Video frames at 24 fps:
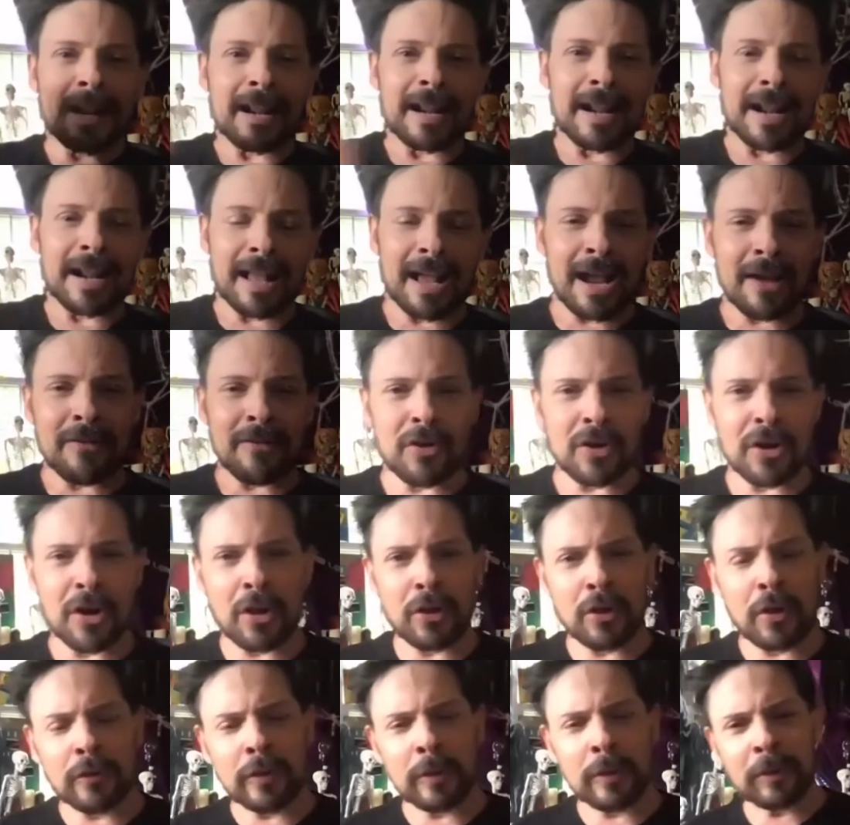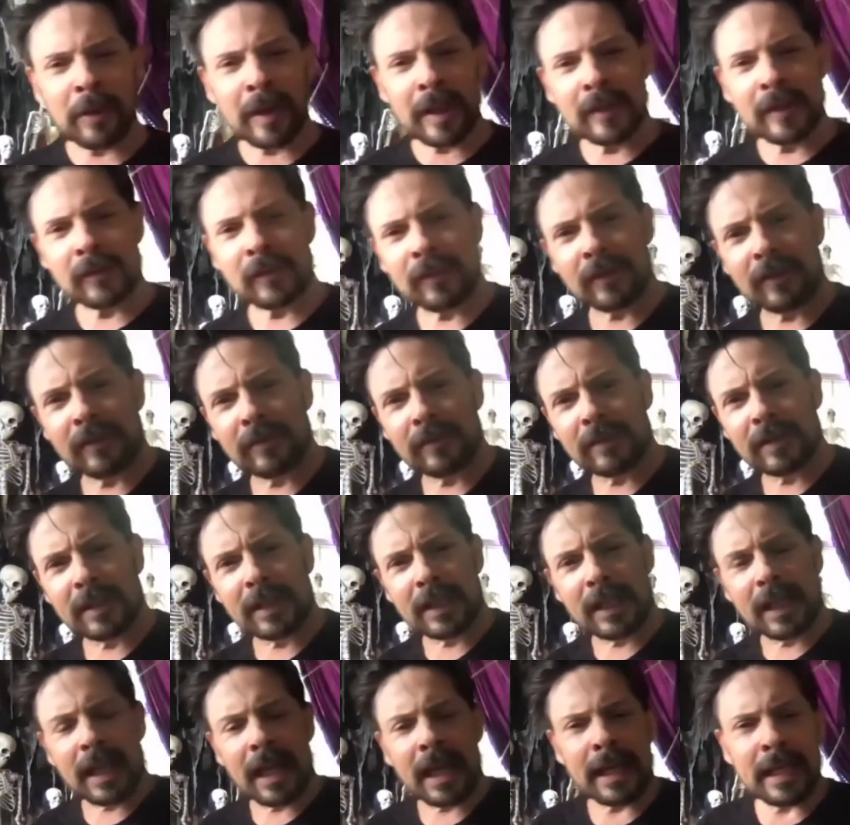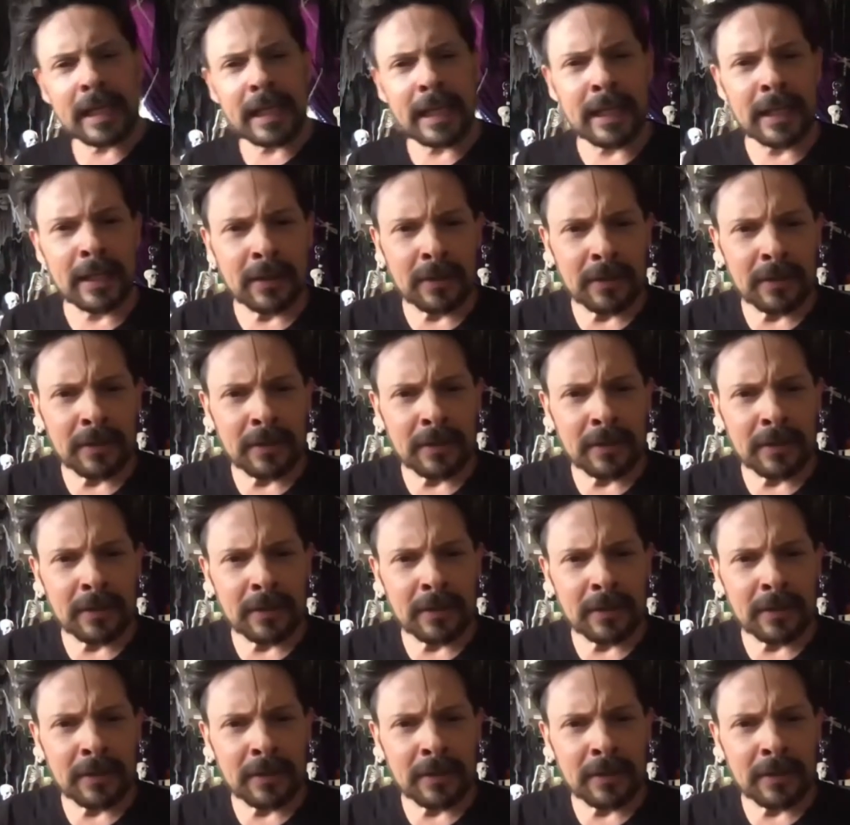I've heard it all over the place. Hey, Ian.